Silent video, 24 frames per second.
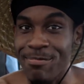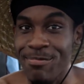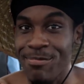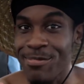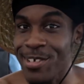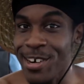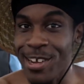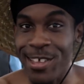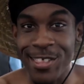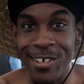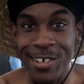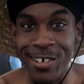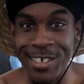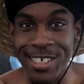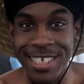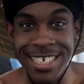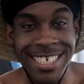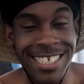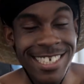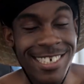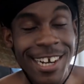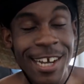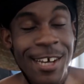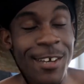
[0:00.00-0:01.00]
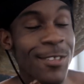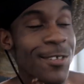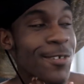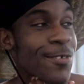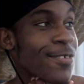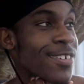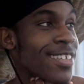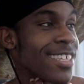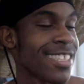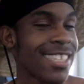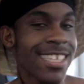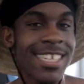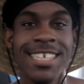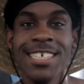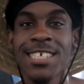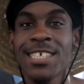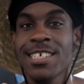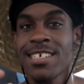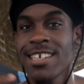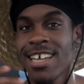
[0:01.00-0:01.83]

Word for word: brother, sister, I don't know what it is,